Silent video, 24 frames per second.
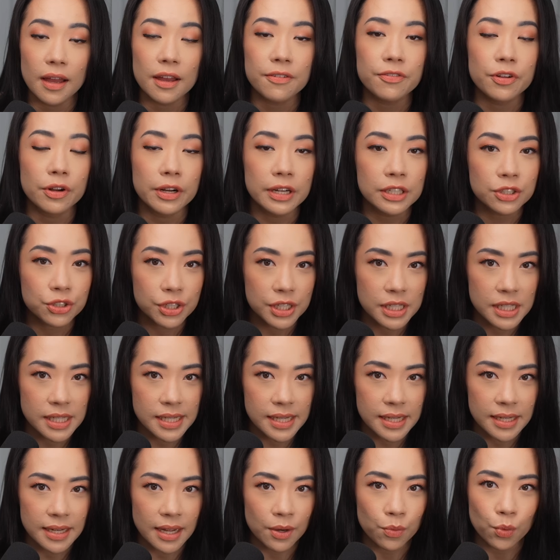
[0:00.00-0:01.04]
If you're
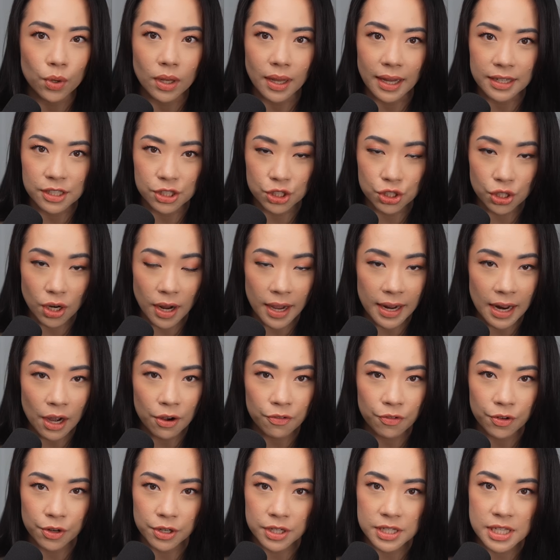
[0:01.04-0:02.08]
interested and would like to try it out
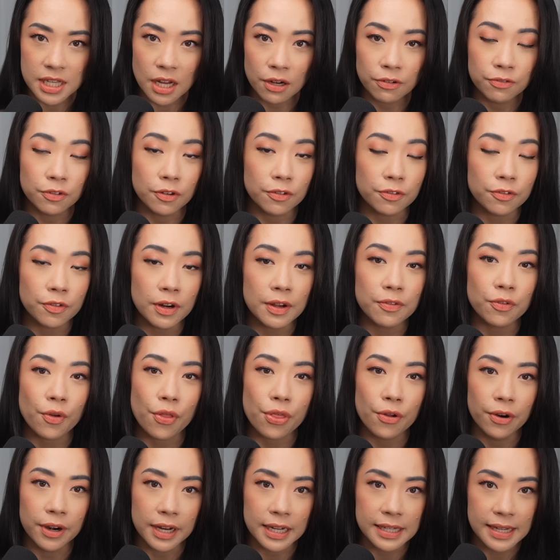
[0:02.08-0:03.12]
for yourself for free for
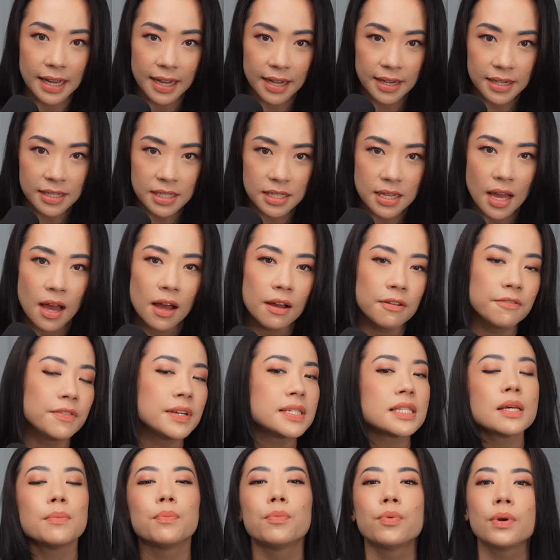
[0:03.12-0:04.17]
30 days,
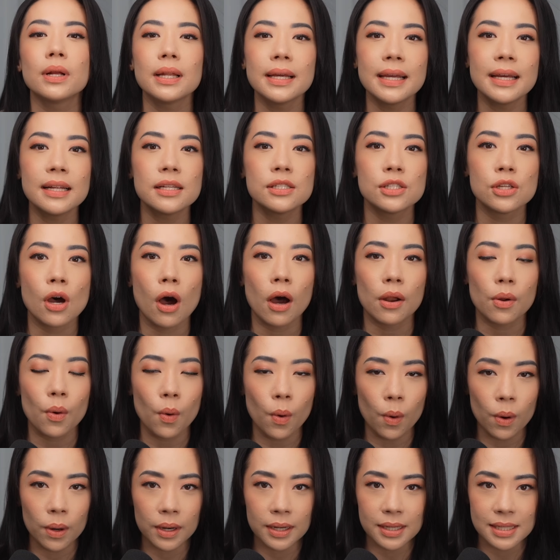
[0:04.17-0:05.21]
visit
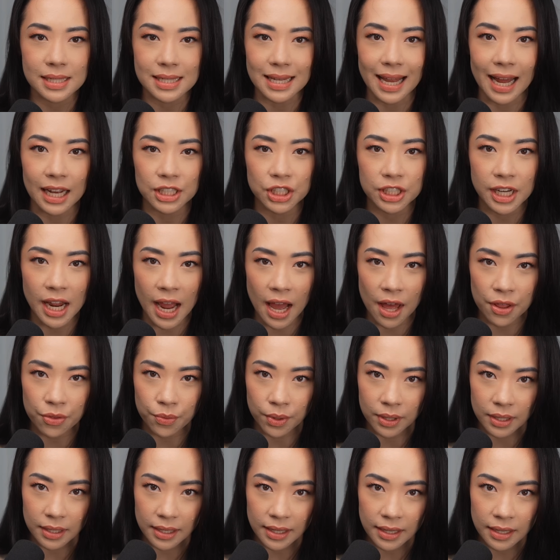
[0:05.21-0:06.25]
brilliant.org slash
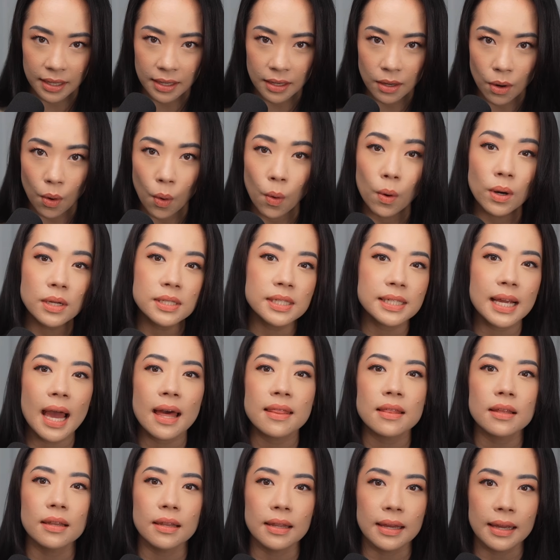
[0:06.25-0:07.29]
Catherine Li or
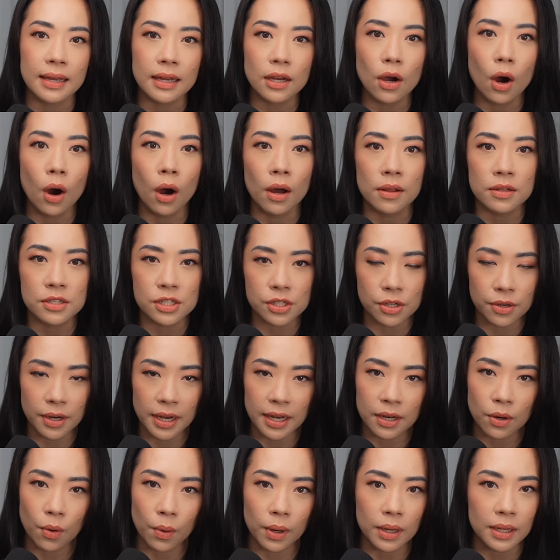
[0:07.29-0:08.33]
scan the link on
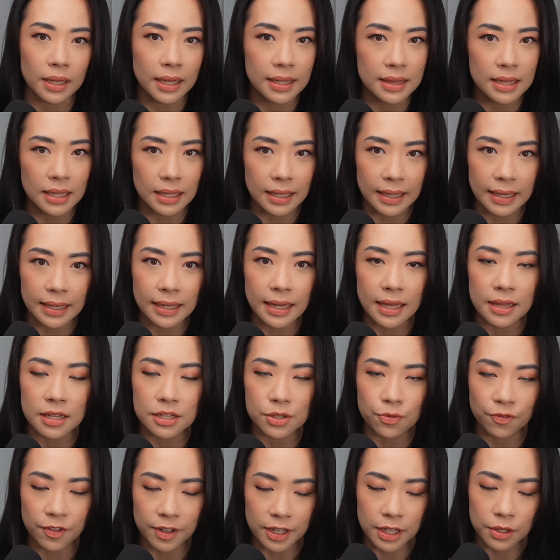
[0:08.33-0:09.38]
screen or click the link in the
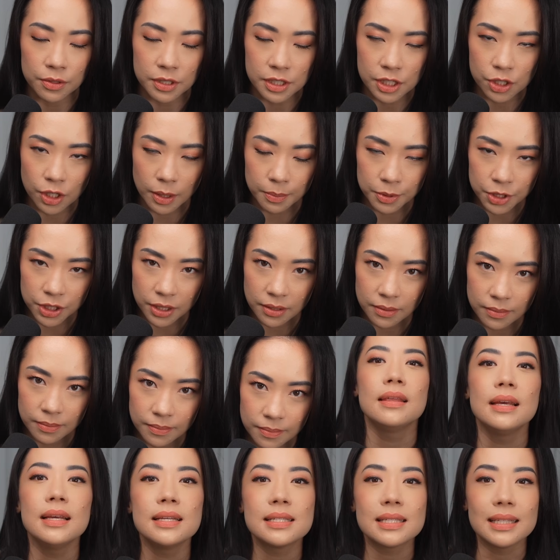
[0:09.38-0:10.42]
video description.
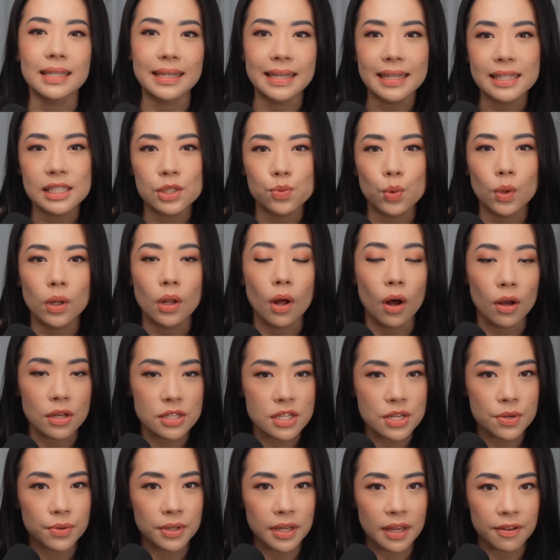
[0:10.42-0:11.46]
These links will
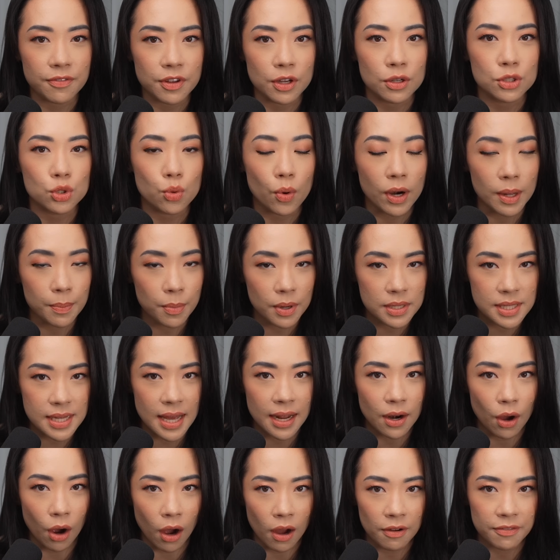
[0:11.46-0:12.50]
also give you
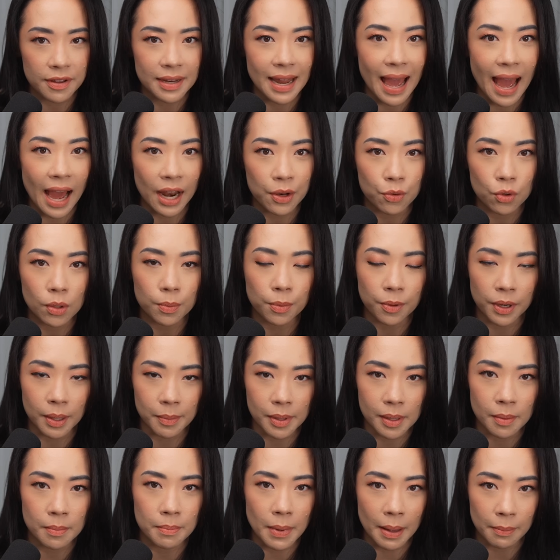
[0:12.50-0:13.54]
20% off an annual
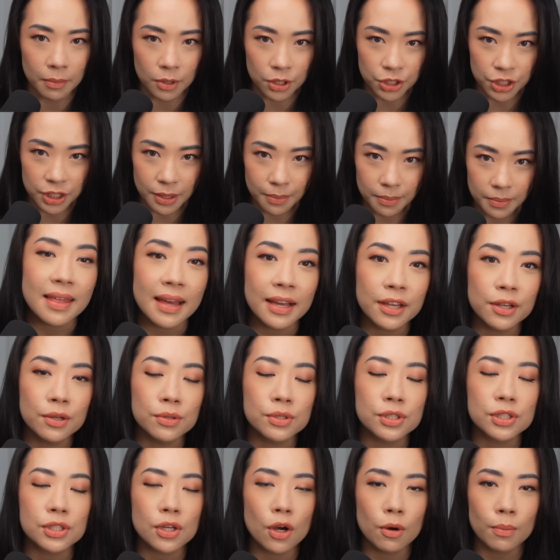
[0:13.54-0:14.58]
premium membership. Thank you
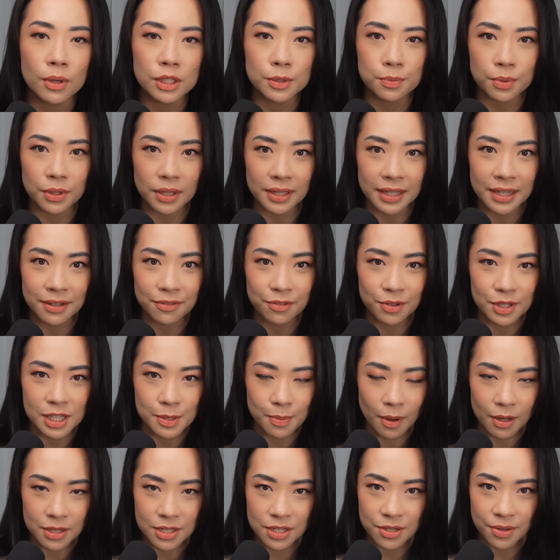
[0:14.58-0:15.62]
so much much Brilliant for
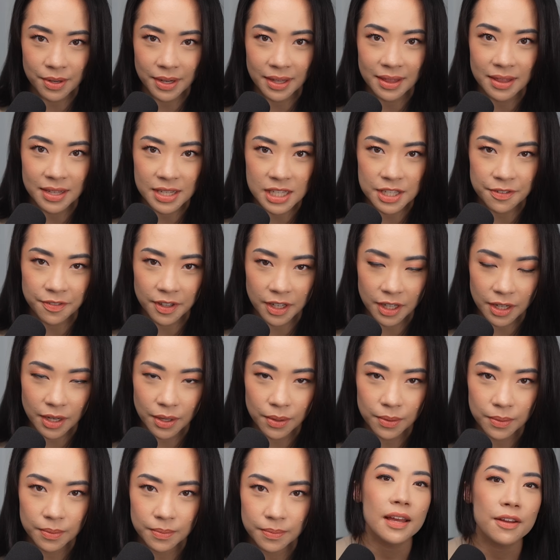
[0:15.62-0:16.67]
sponsoring this
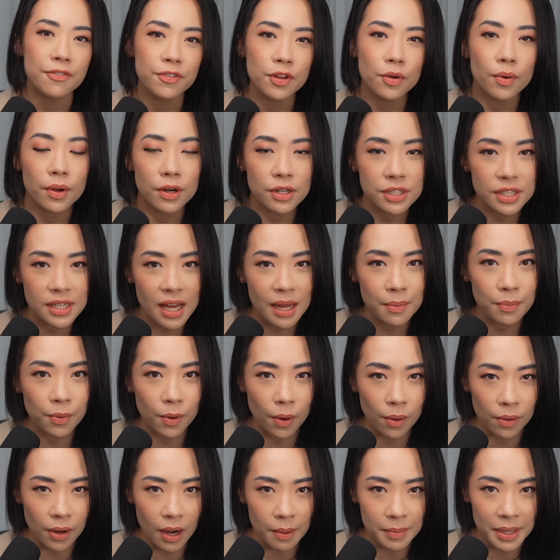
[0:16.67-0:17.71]
video. If you understand
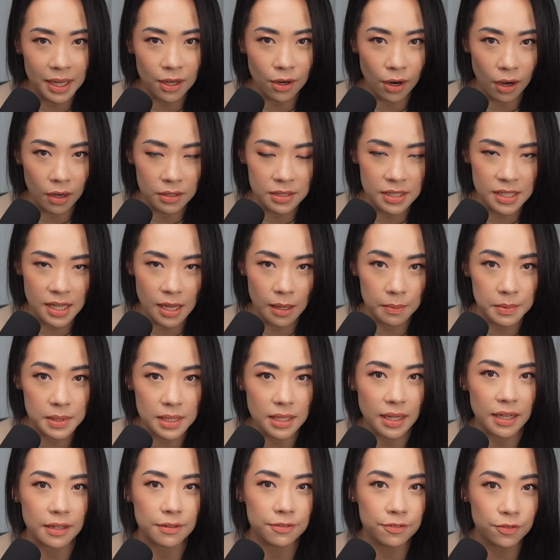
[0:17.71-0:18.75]
programming concepts
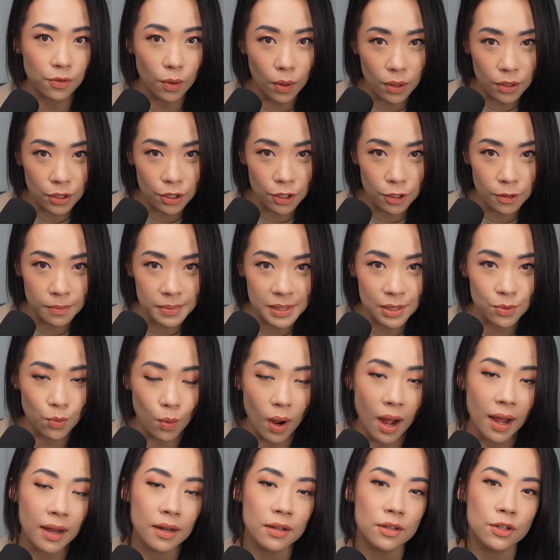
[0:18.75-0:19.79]
like for loops,
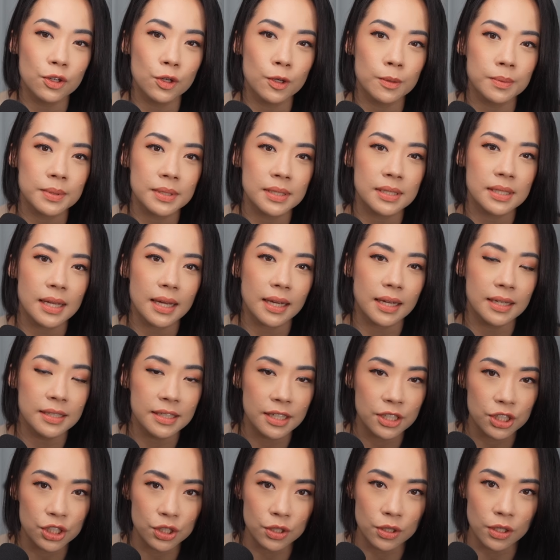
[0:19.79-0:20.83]
while loops,
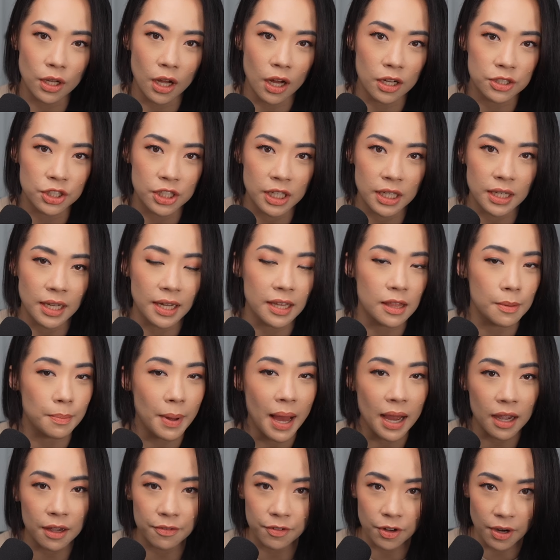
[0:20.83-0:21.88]
conditional logic like the
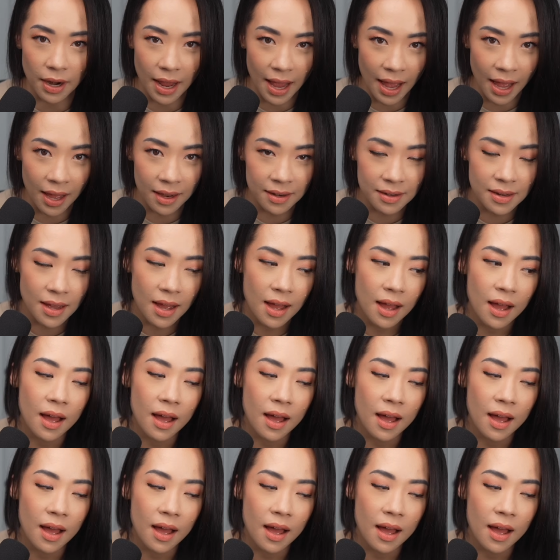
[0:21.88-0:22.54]
back of your hand,